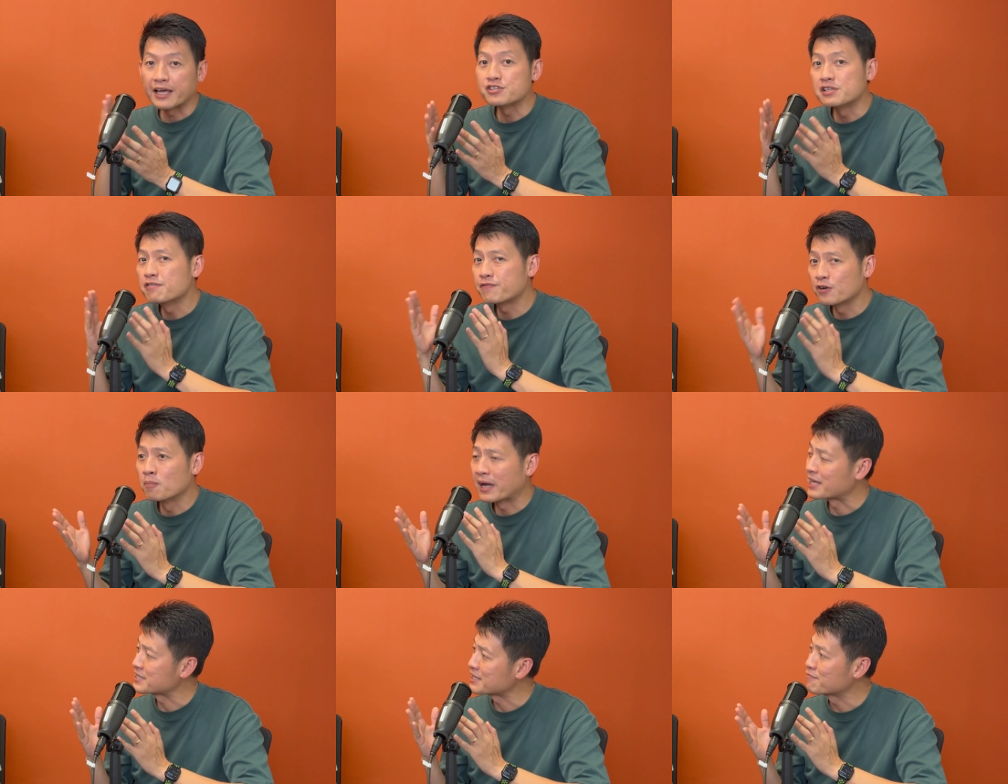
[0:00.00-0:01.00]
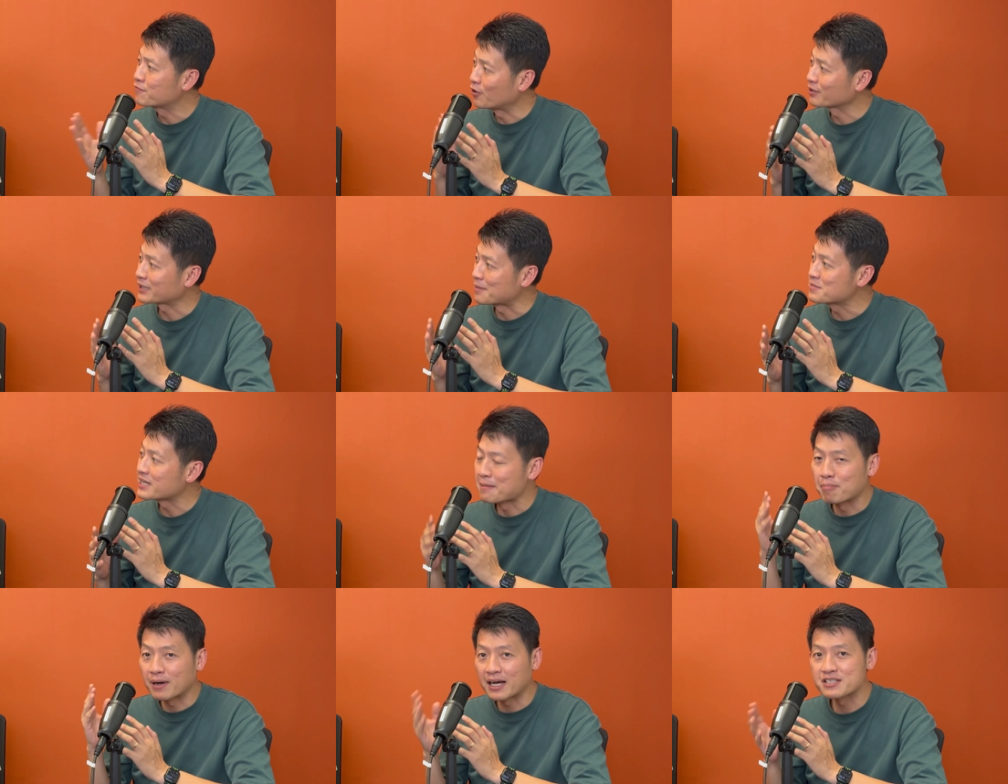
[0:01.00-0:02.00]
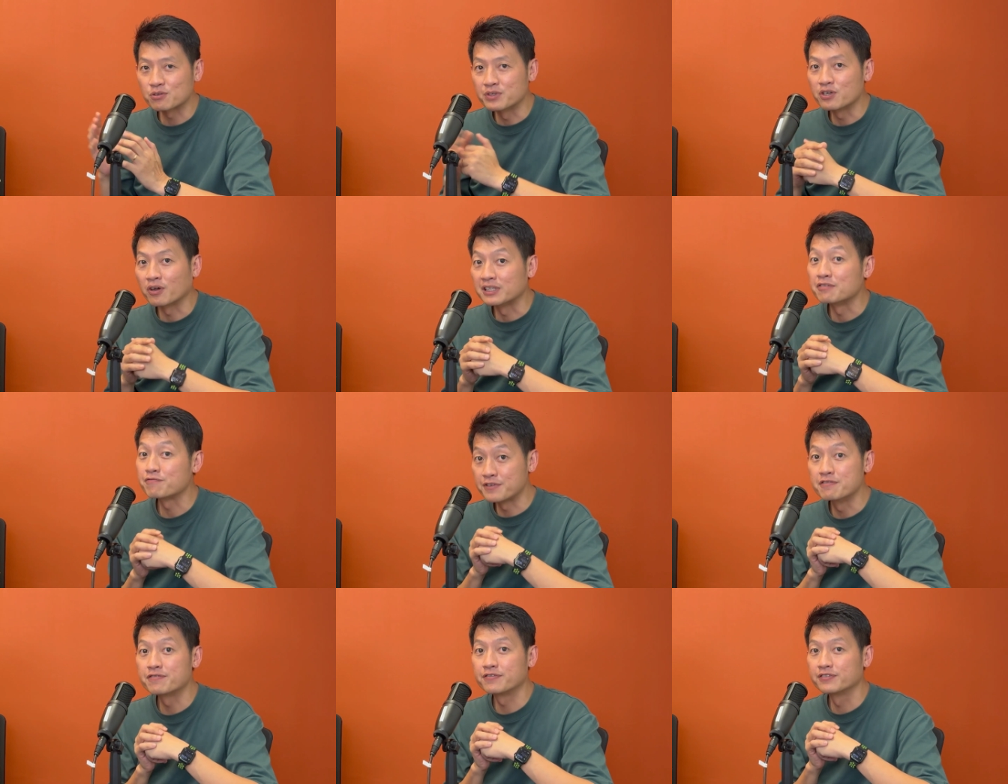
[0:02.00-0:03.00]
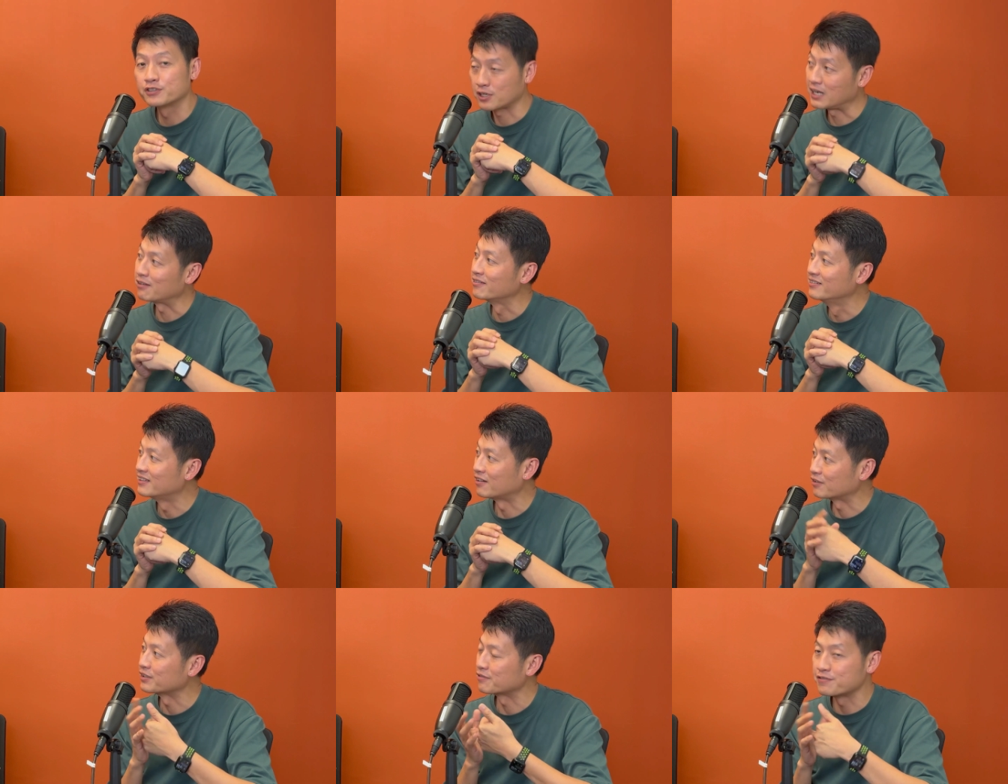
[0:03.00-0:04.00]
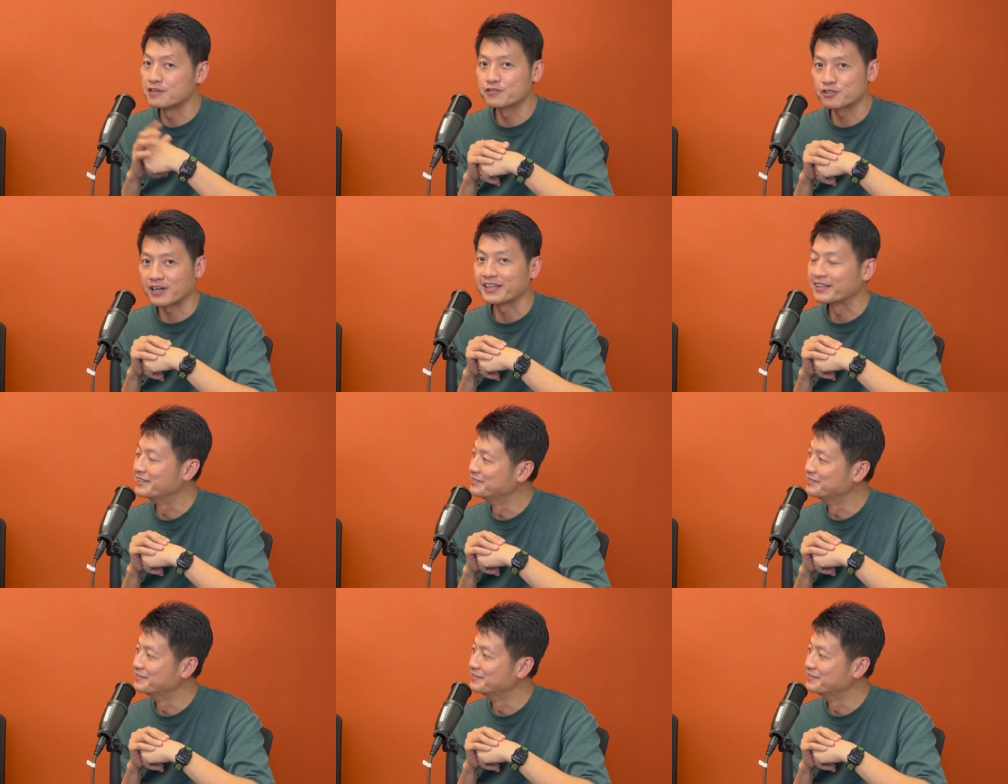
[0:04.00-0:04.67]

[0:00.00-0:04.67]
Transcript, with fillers: I actually failed my exam four times and passed only on the fifth trial, uh, on the fifth try.